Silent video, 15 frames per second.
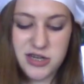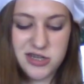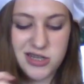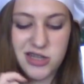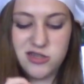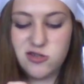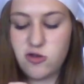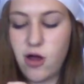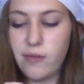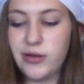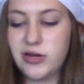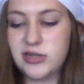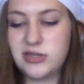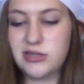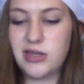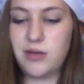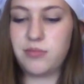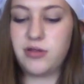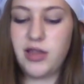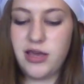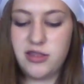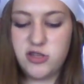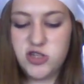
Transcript: just had strawberries and they put like the